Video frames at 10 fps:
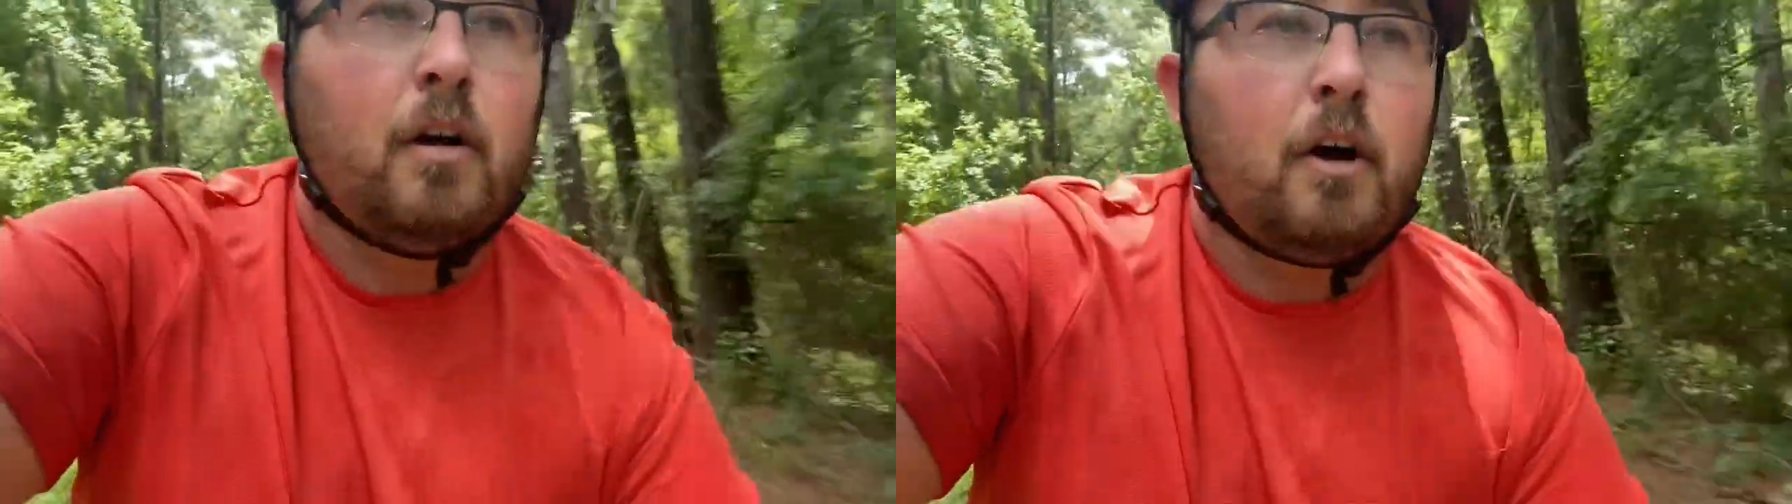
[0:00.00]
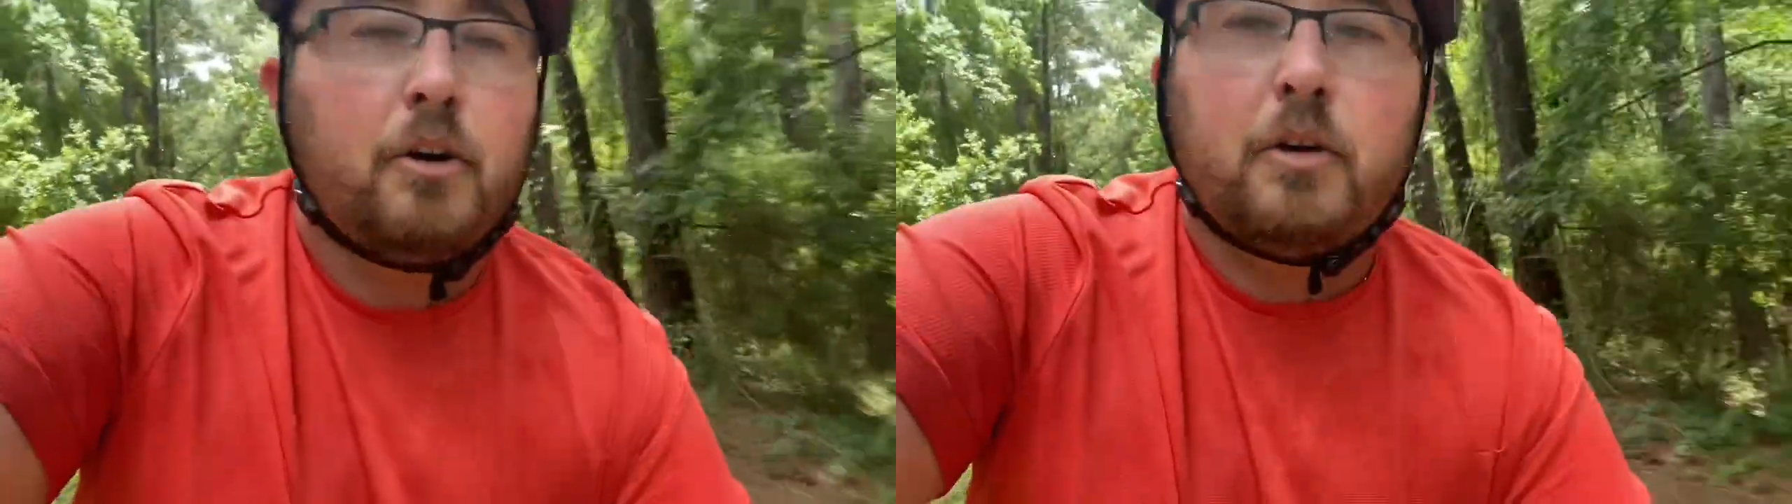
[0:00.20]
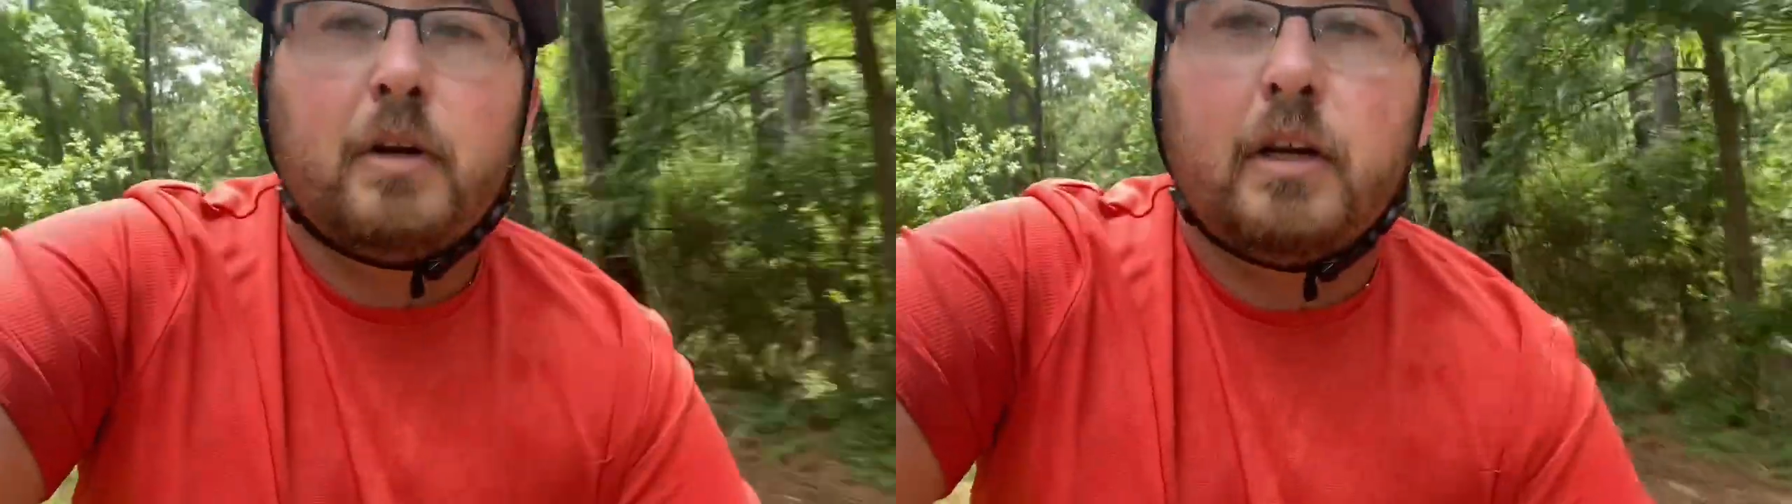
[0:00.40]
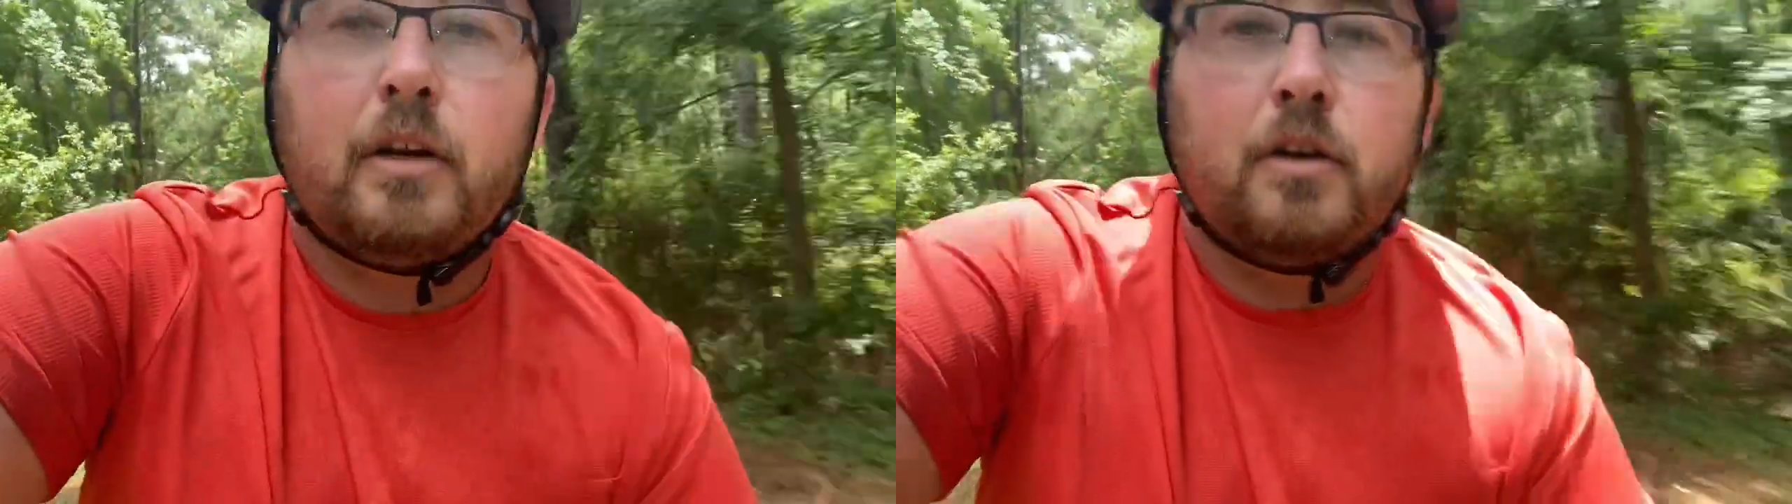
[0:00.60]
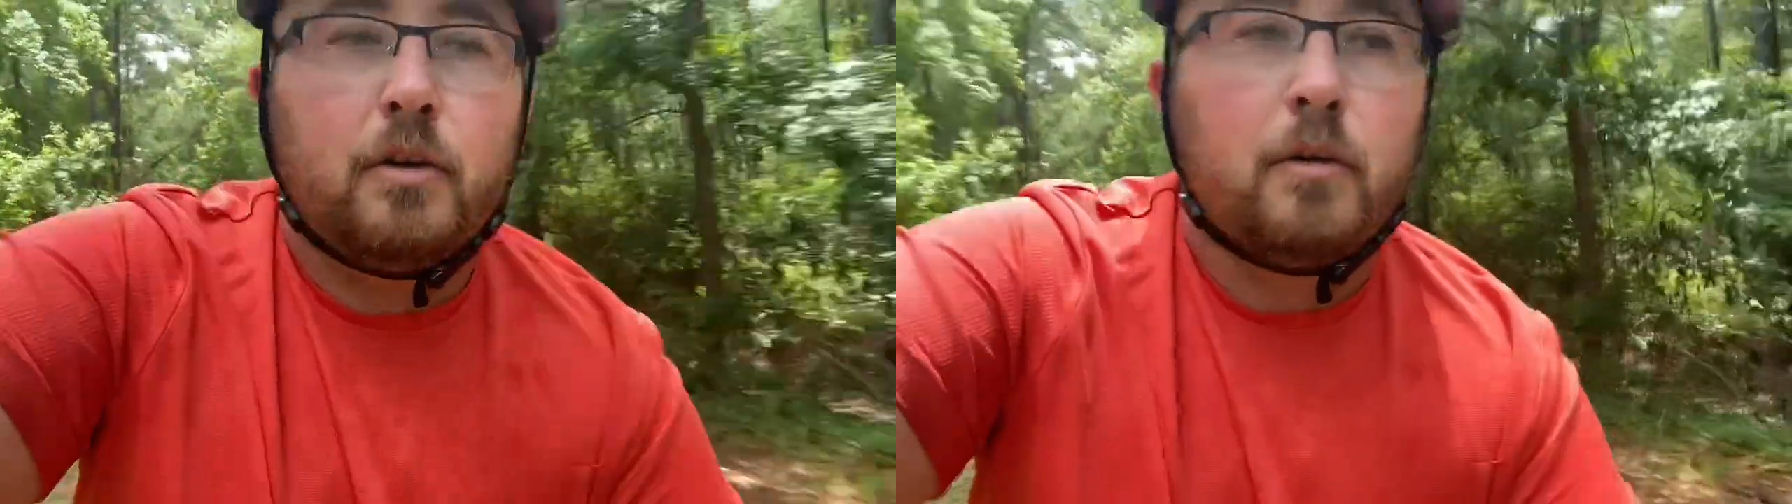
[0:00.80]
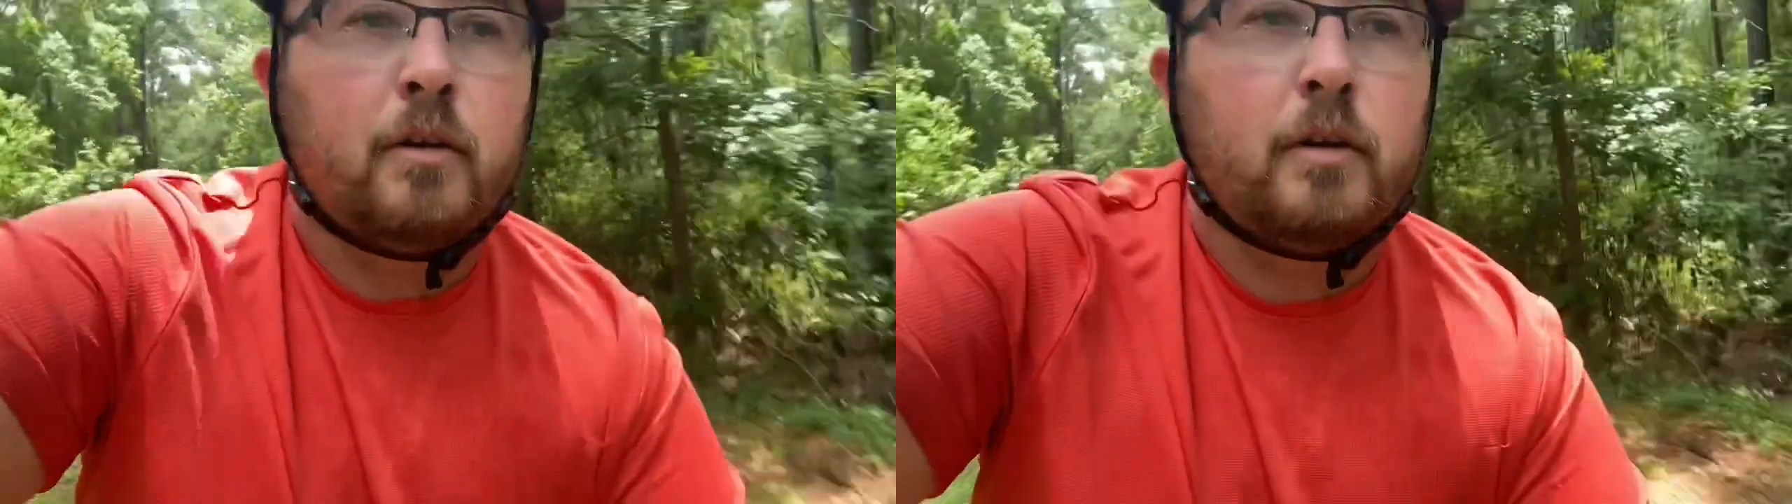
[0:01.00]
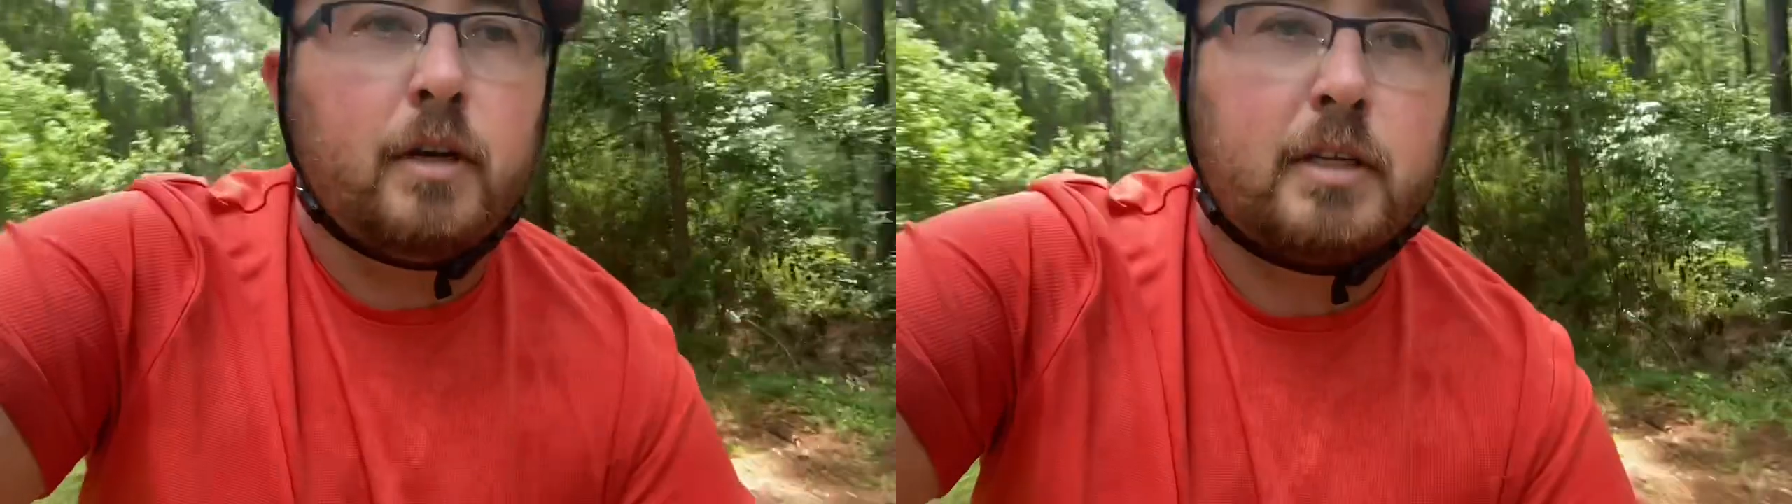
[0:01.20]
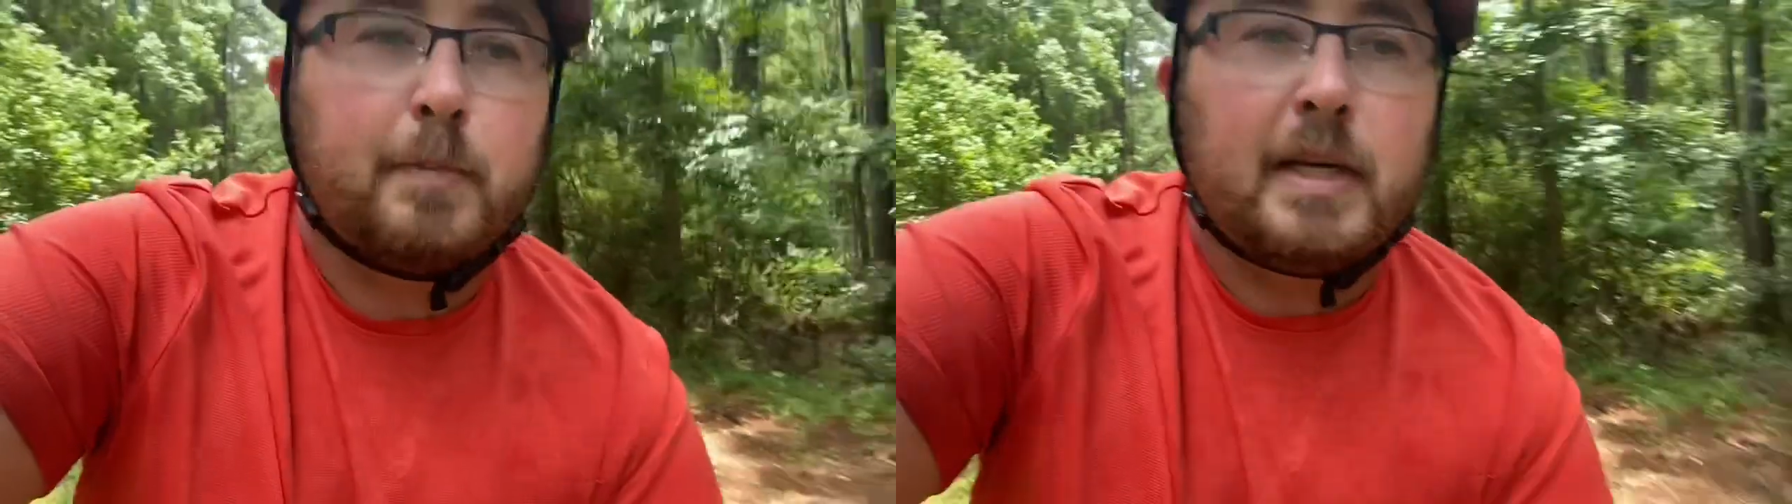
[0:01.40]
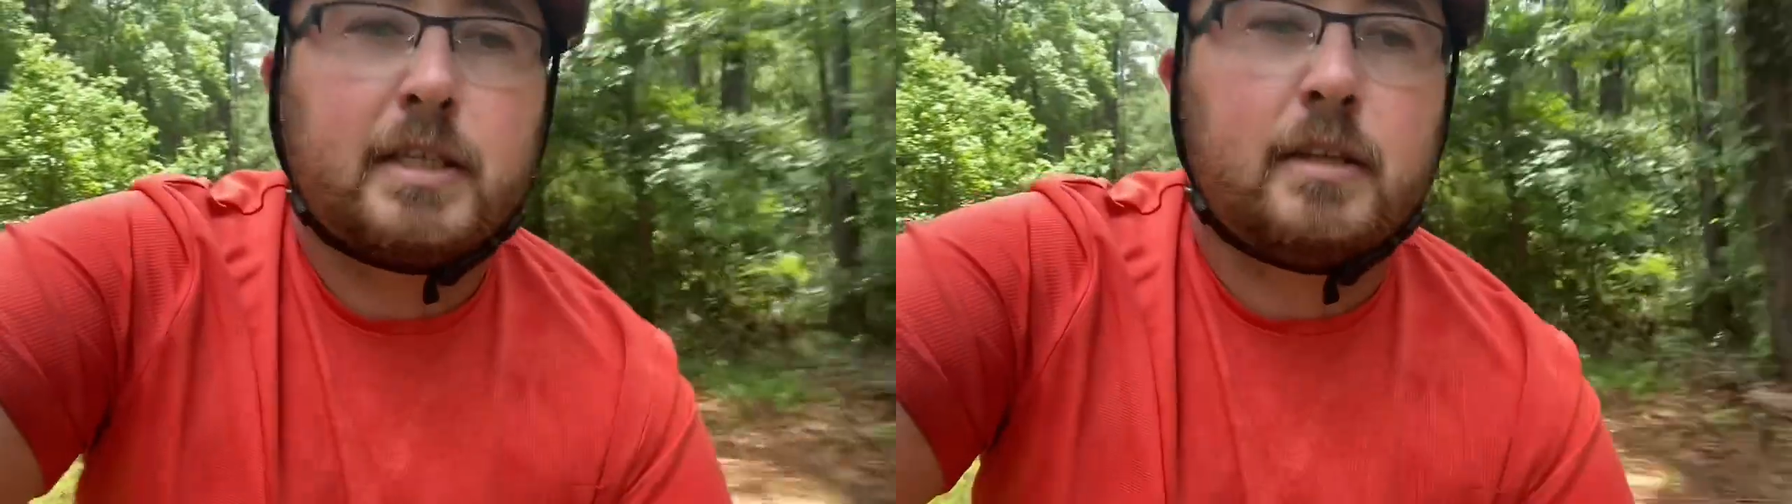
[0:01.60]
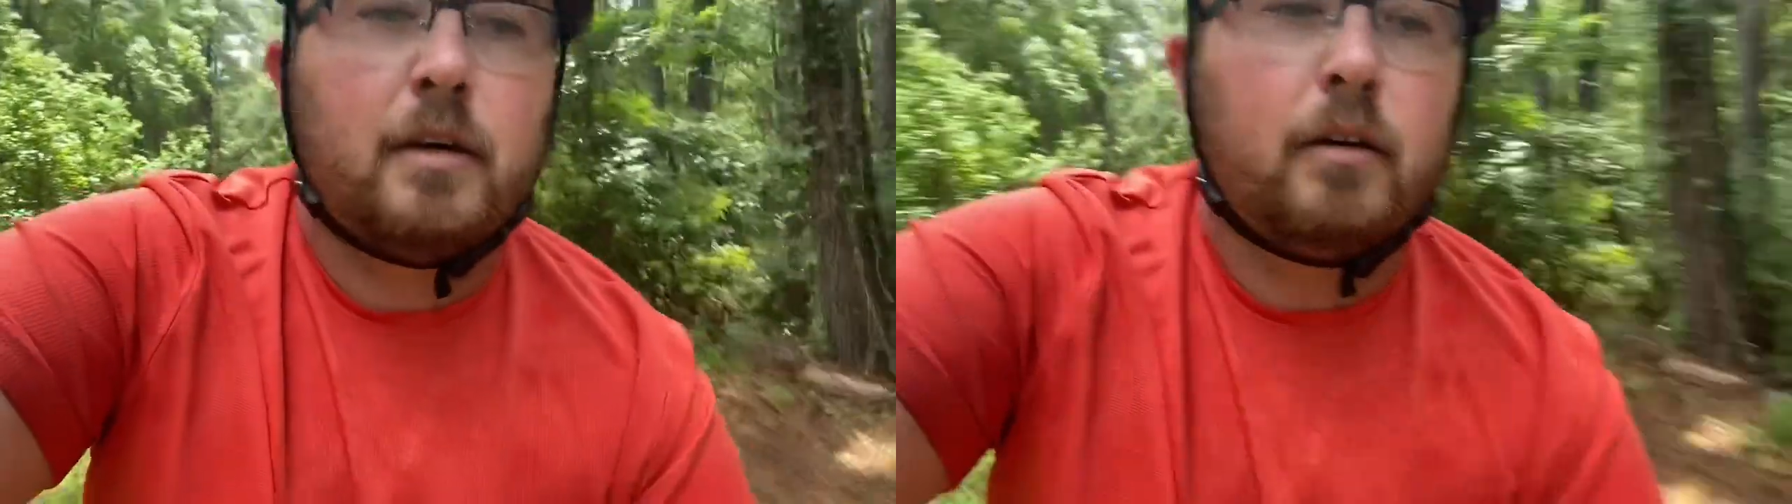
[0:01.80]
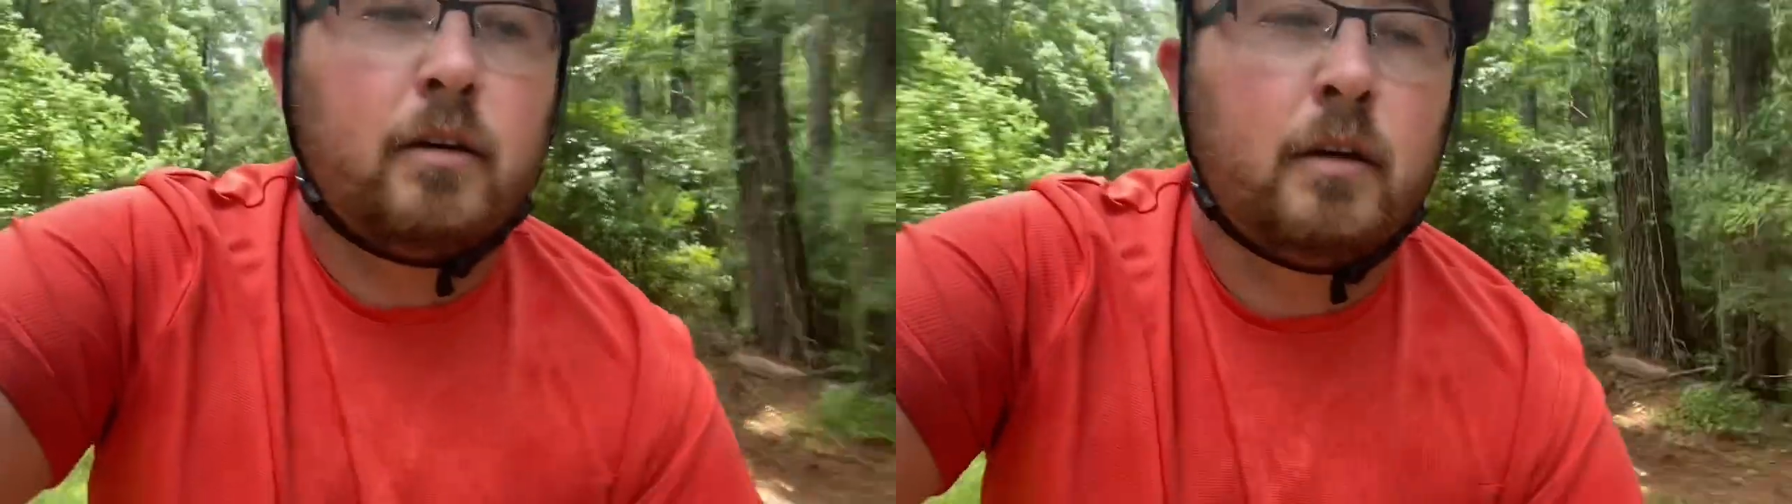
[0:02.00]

All you need to do is be still."